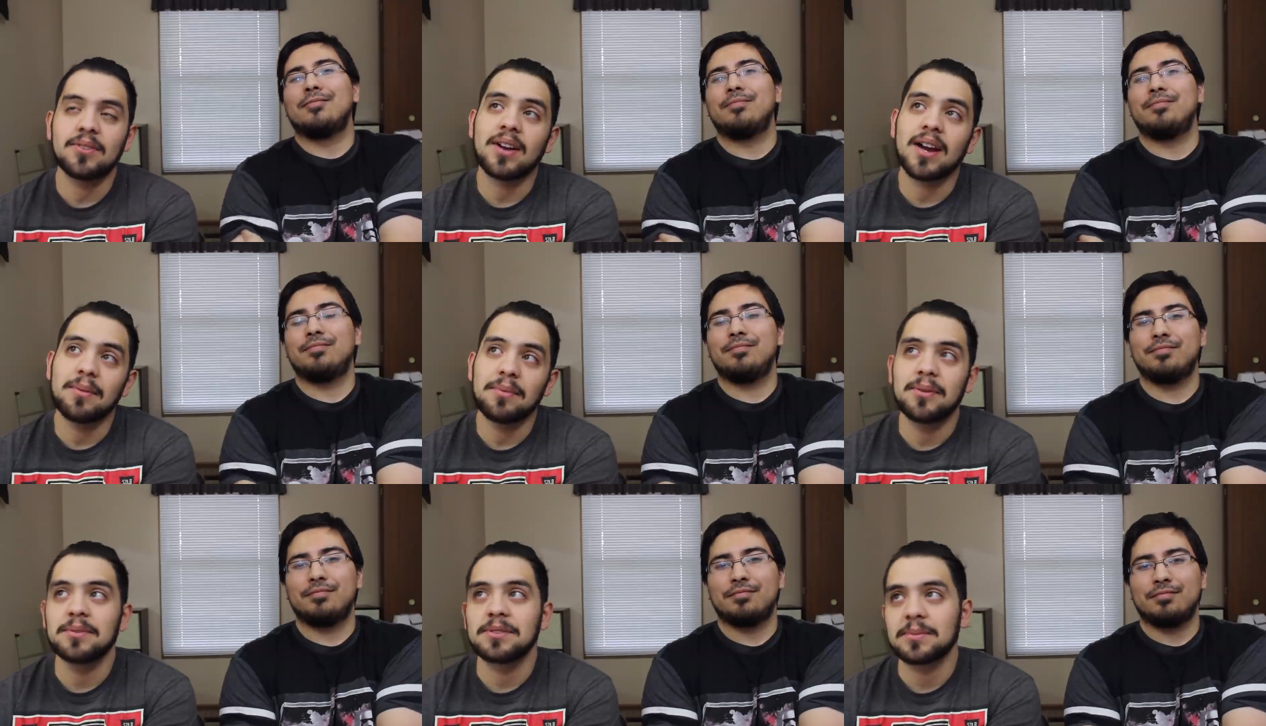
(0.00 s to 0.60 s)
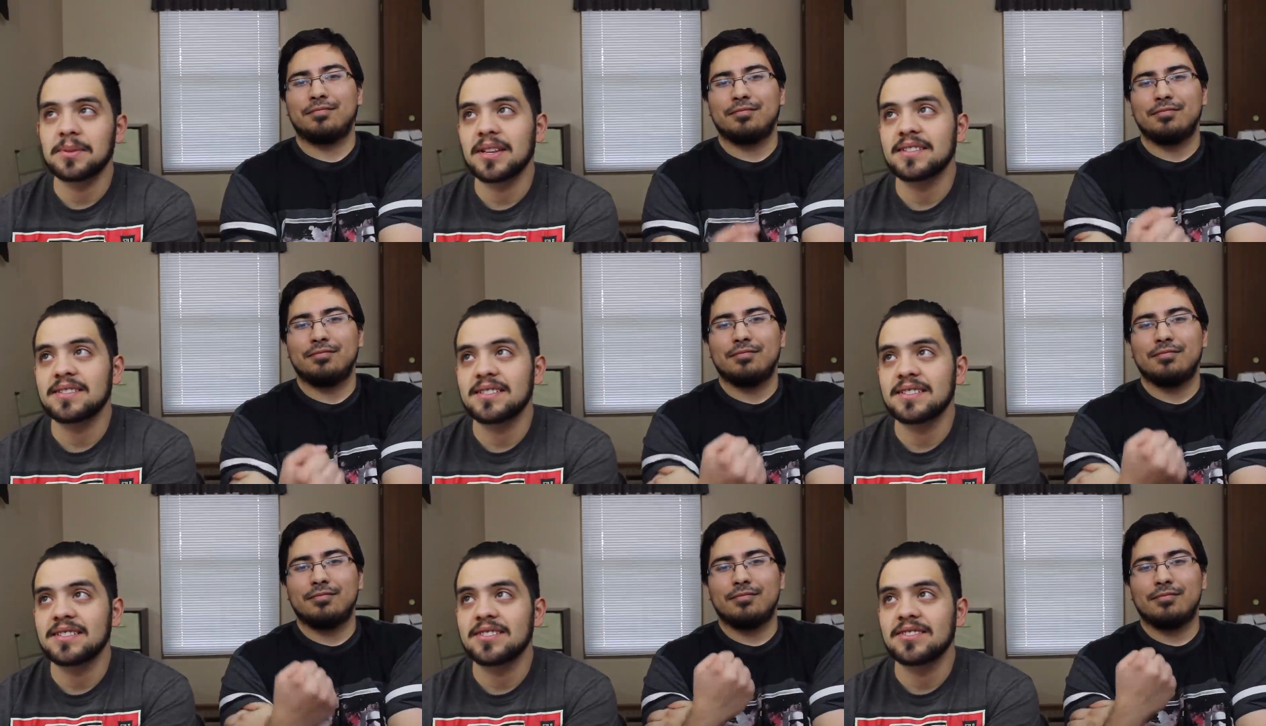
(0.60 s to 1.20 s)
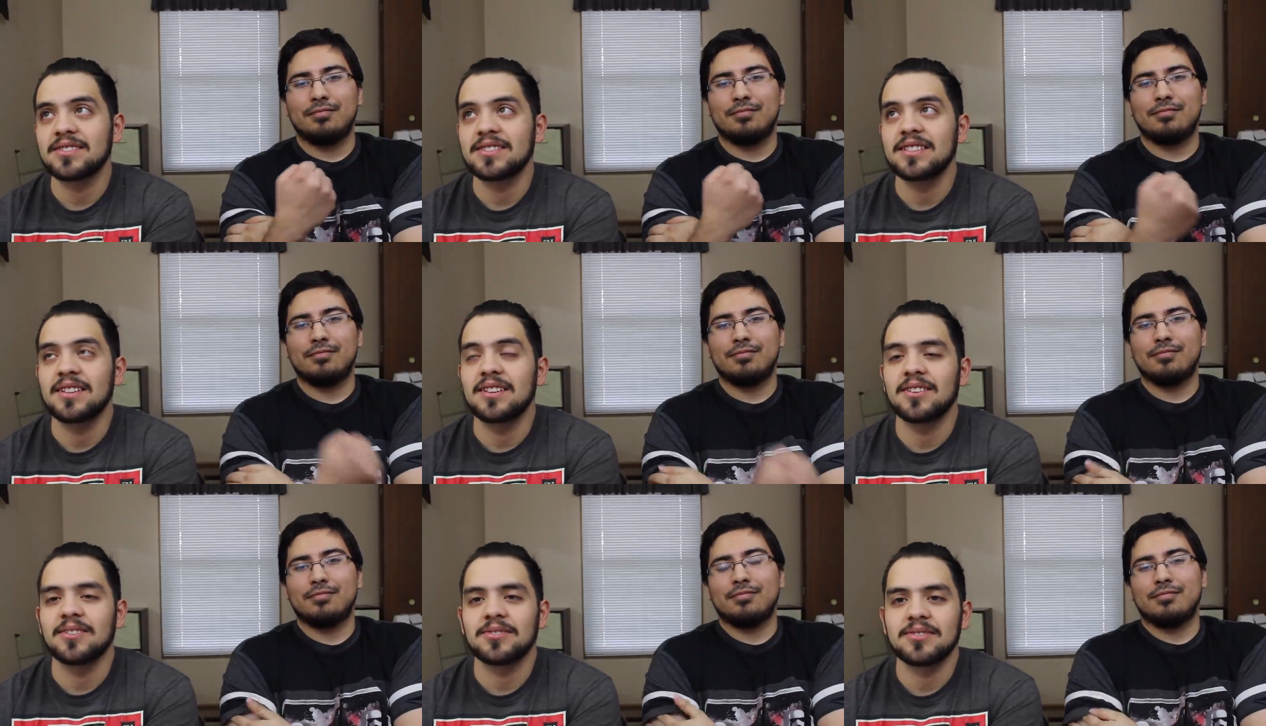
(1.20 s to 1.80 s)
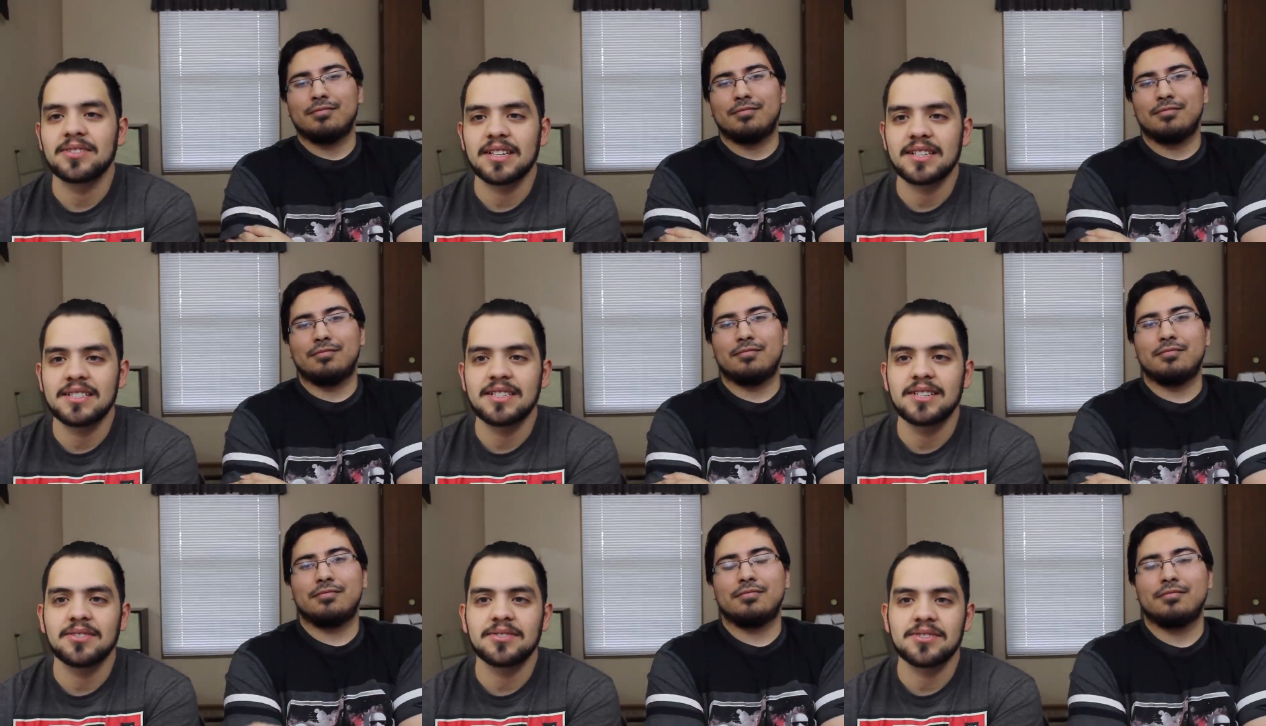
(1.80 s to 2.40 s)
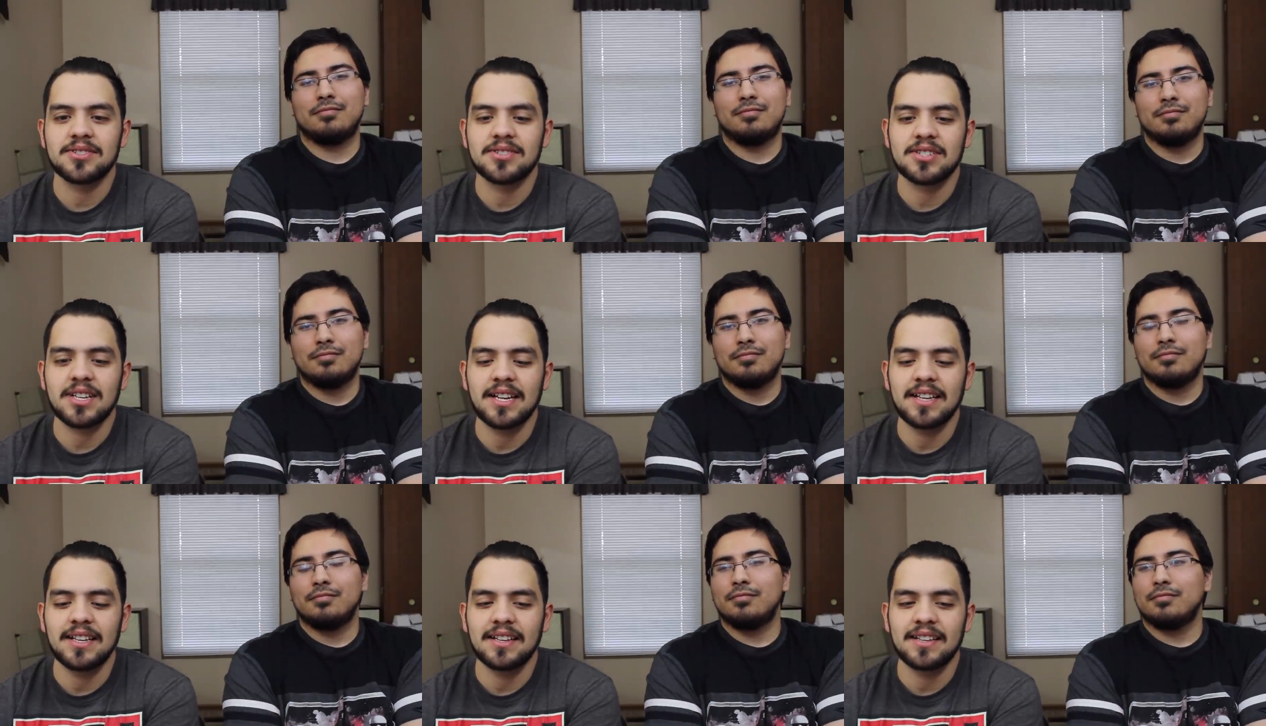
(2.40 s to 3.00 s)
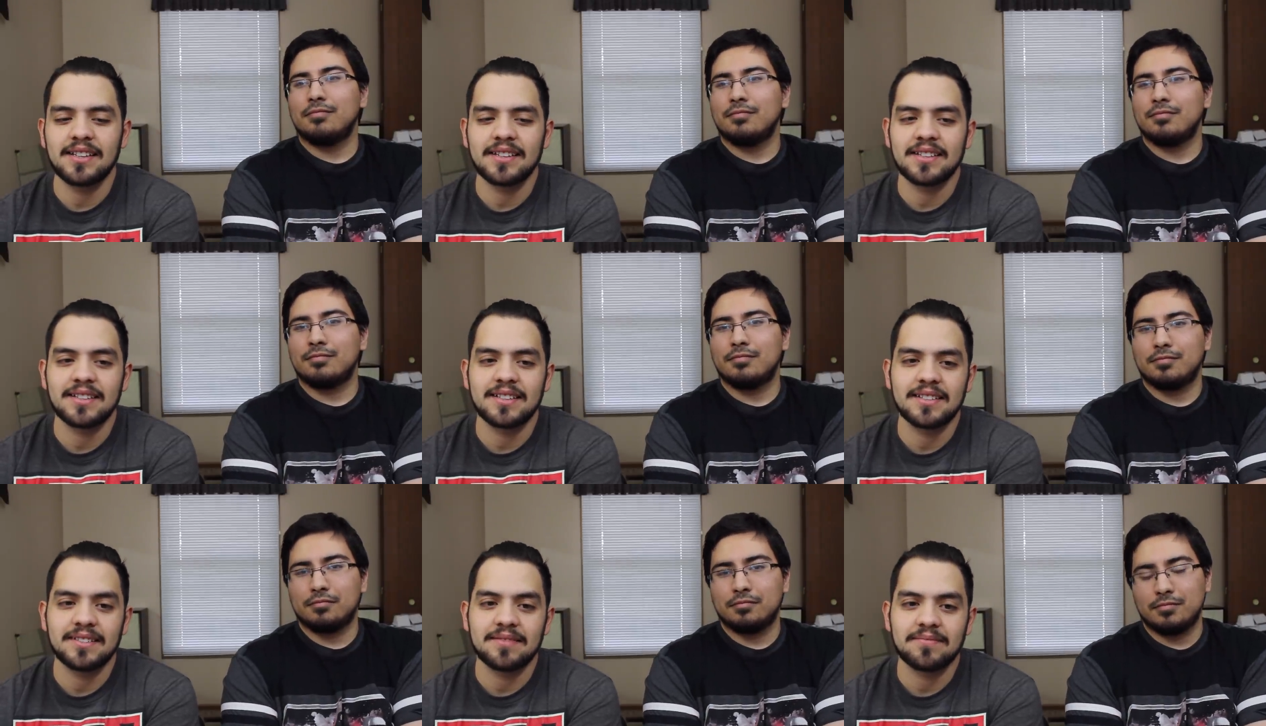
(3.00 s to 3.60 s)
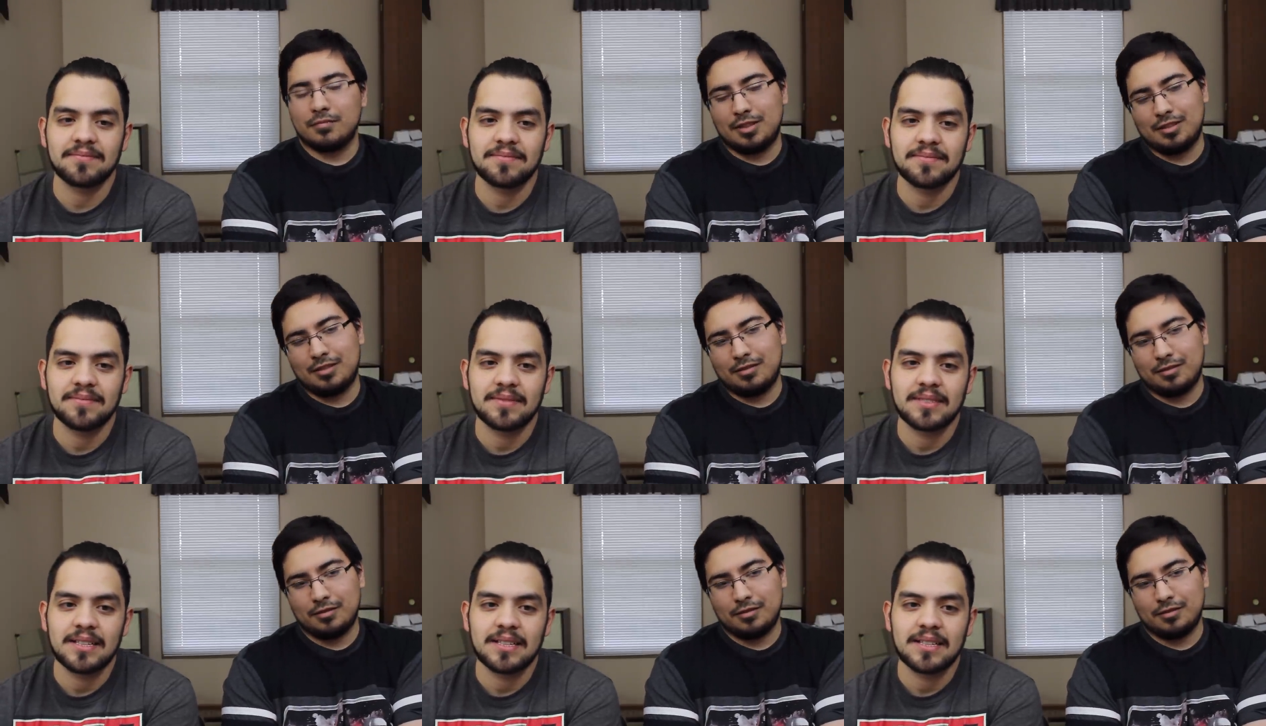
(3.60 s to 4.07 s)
Speaker 1: Well, they're abhumans, but that's considered Xenos. Like Xenos is just alien. Yeah.